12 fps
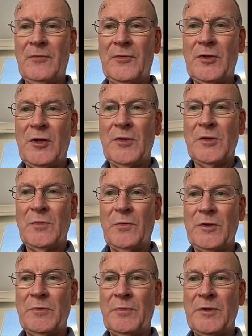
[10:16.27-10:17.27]
chosen
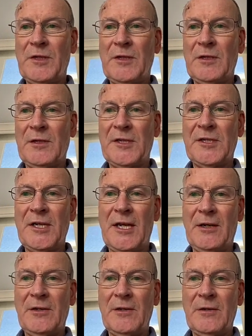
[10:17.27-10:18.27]
which particular
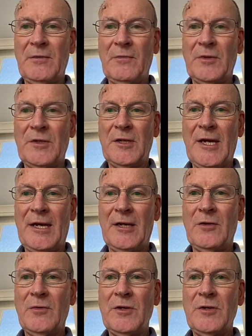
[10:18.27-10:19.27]
set, which
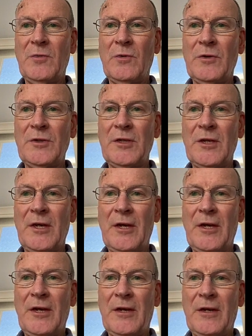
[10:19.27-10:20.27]
category you want.
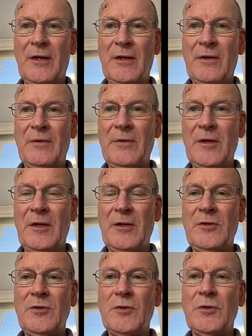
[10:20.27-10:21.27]

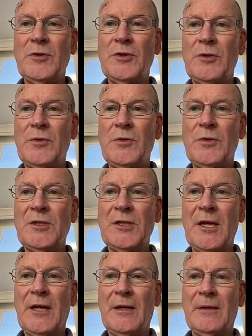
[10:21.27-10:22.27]
You can choose,
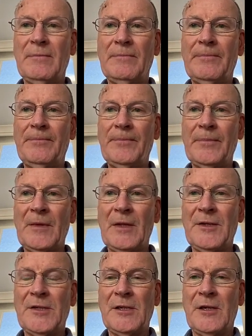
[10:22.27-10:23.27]

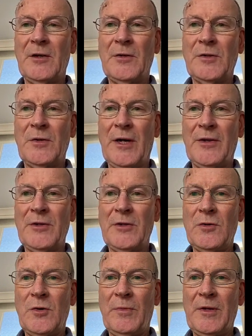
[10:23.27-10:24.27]
let's go to other
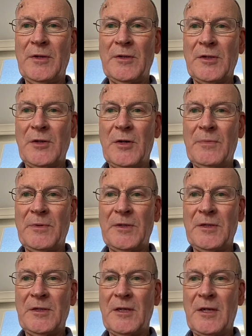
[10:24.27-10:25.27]
European
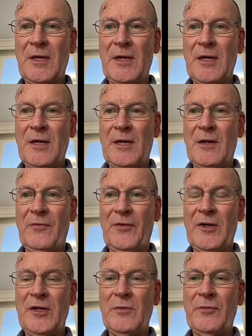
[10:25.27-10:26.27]
scripts. Over
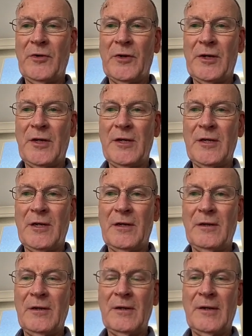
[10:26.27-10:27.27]
here we've got
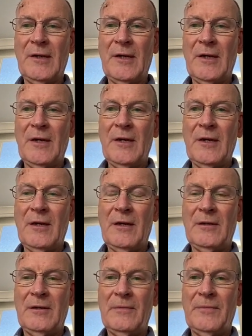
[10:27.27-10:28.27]
a
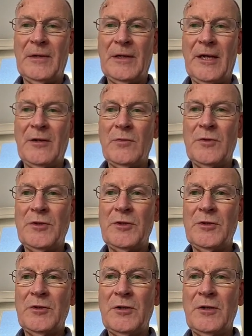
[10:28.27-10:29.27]

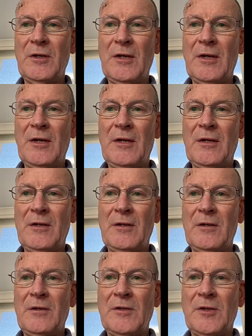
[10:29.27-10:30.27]
language,
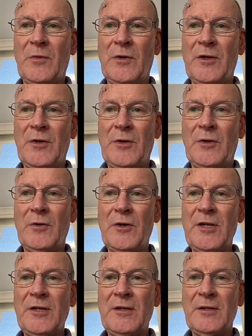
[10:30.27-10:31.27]
so we go to
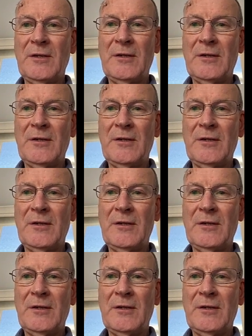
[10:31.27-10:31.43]
Greek,